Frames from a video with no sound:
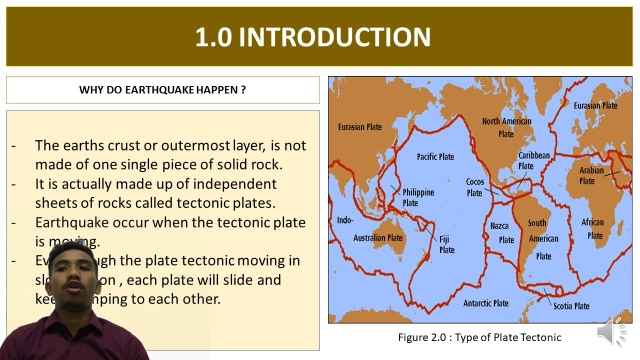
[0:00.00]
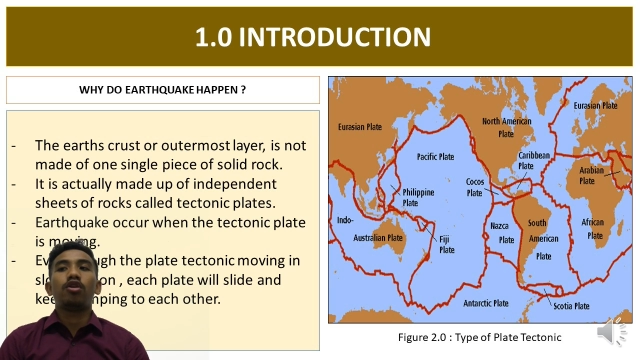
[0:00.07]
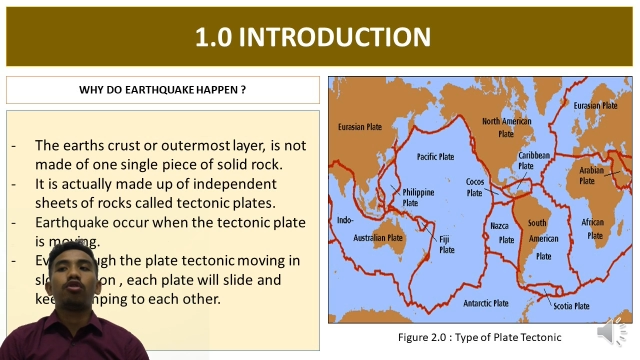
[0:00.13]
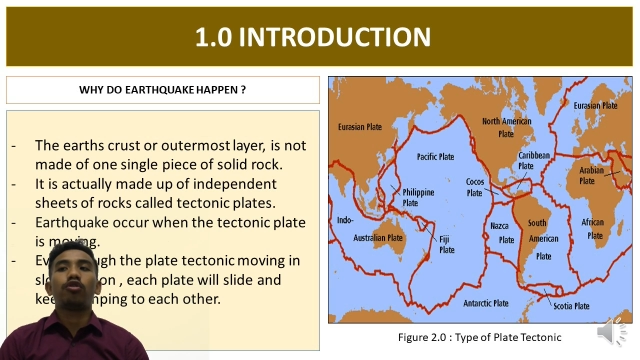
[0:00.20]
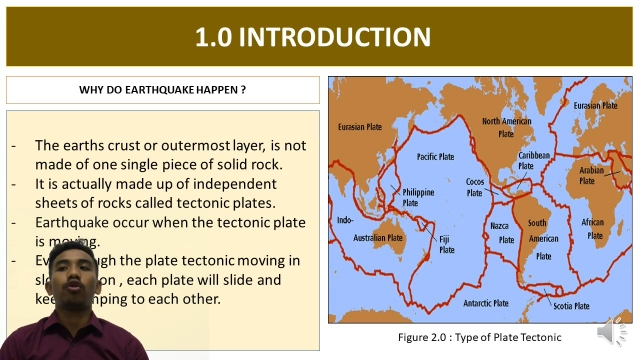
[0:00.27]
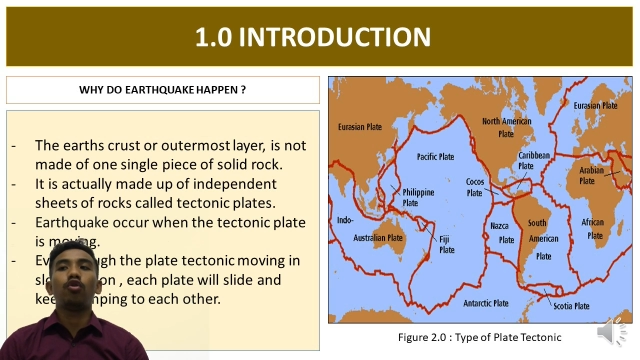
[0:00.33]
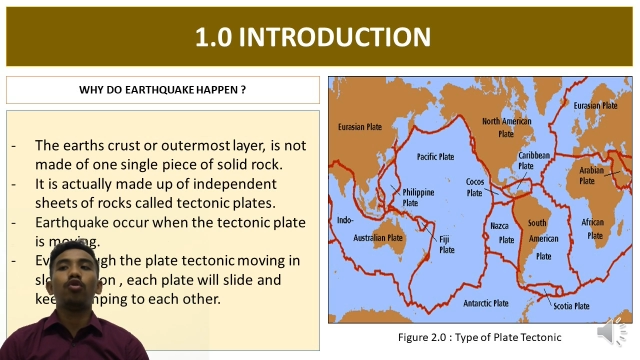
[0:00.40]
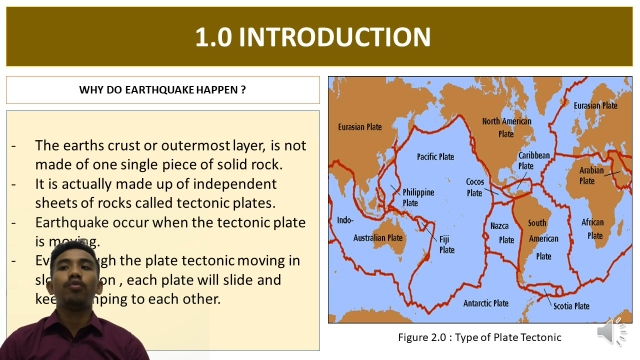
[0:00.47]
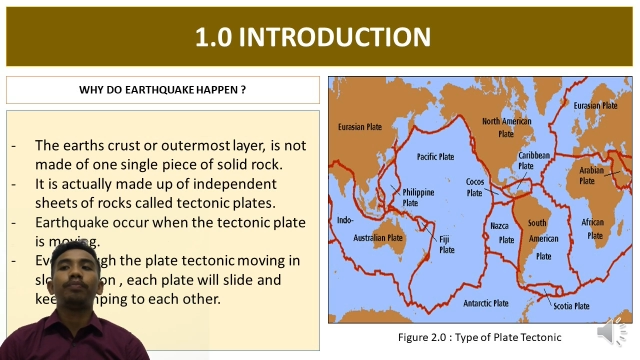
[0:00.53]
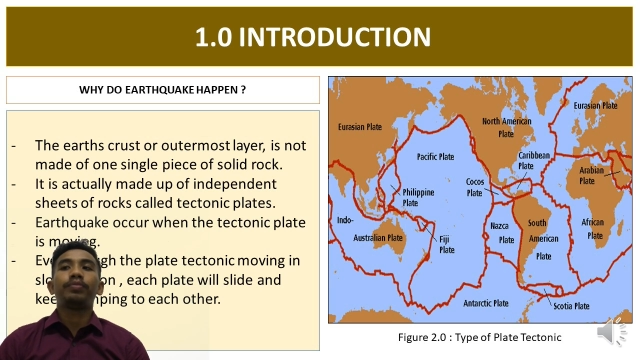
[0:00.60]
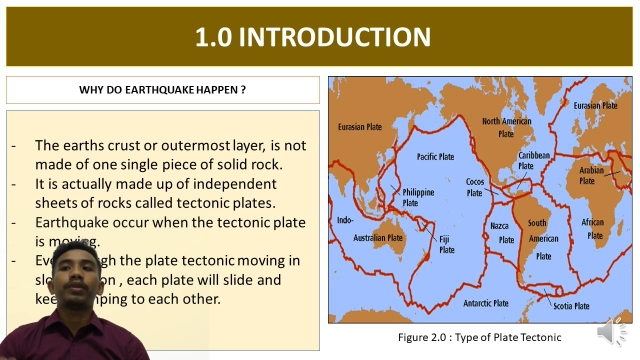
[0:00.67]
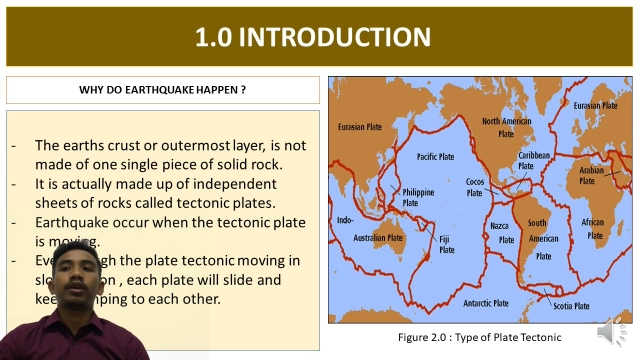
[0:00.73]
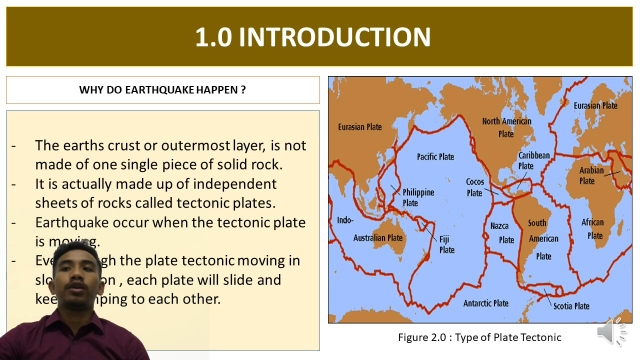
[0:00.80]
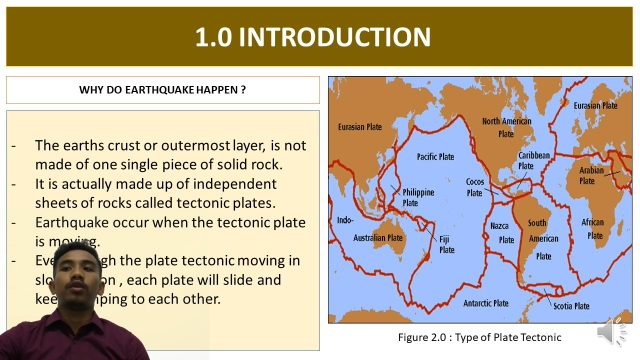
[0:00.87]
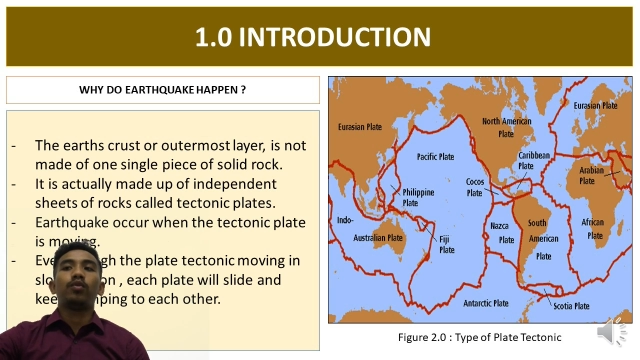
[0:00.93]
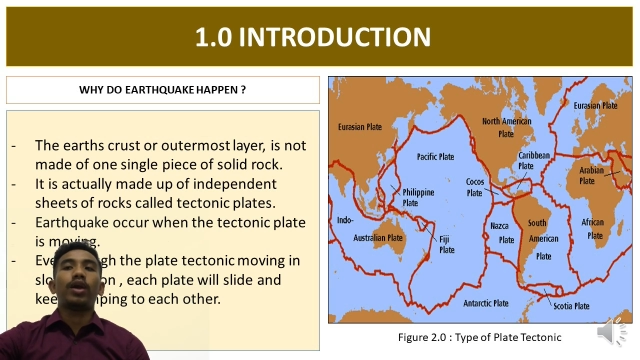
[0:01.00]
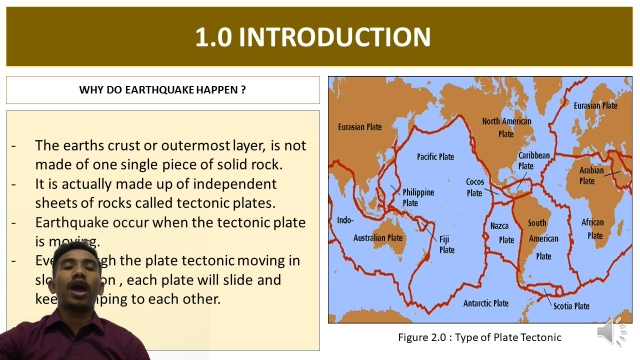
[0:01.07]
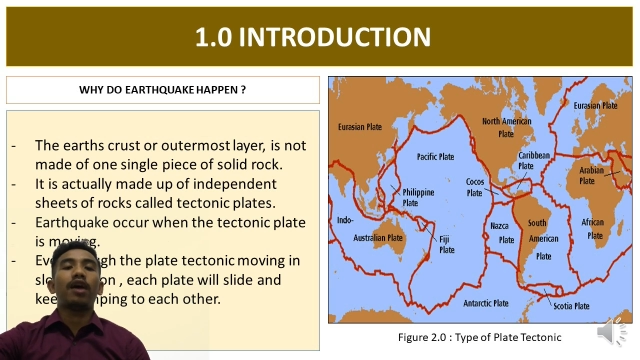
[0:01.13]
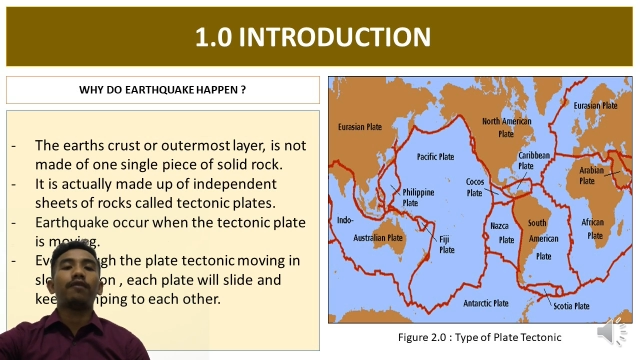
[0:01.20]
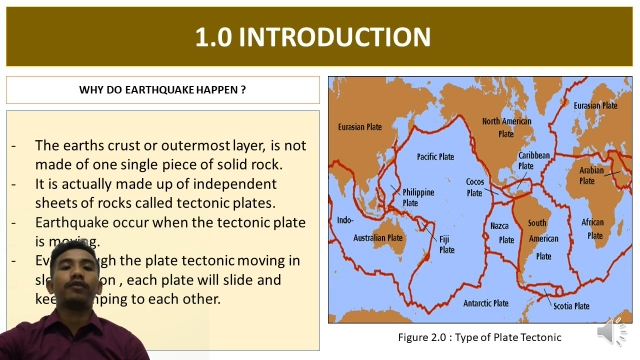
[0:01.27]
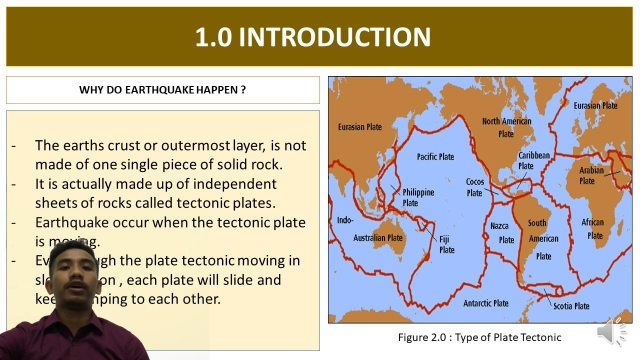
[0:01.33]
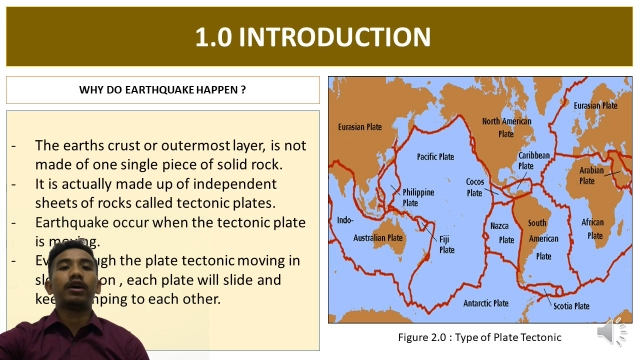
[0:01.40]
So we
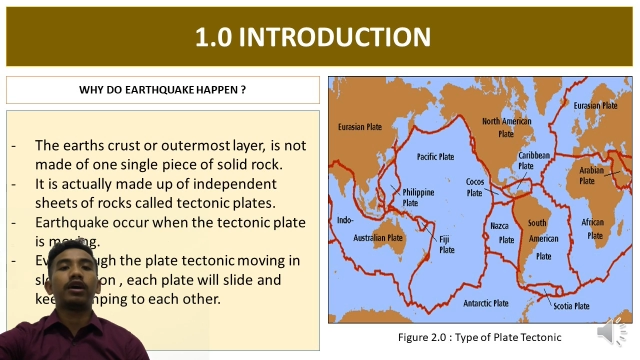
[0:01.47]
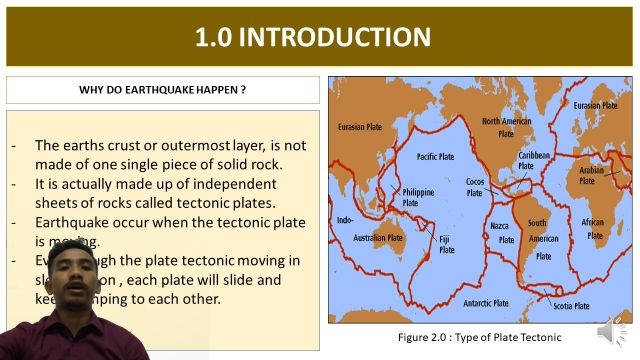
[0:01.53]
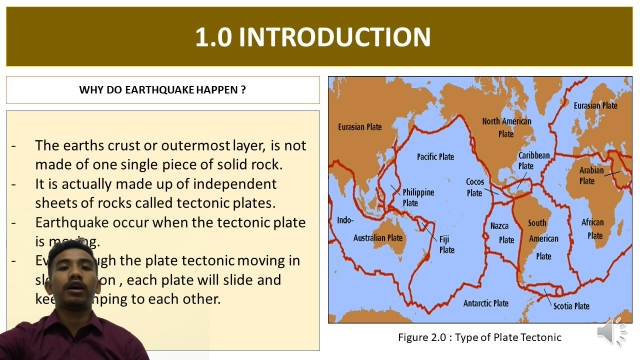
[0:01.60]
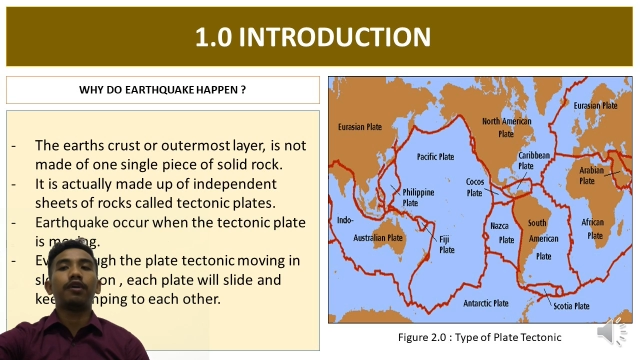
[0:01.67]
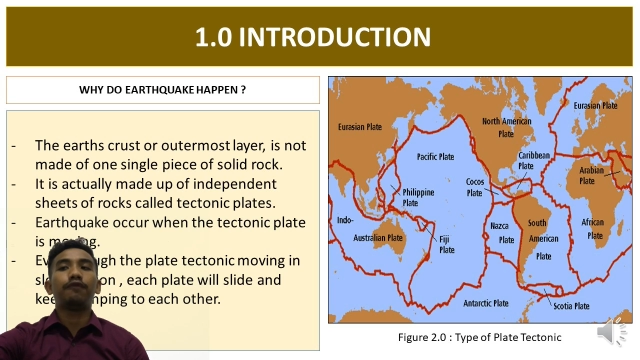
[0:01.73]
have a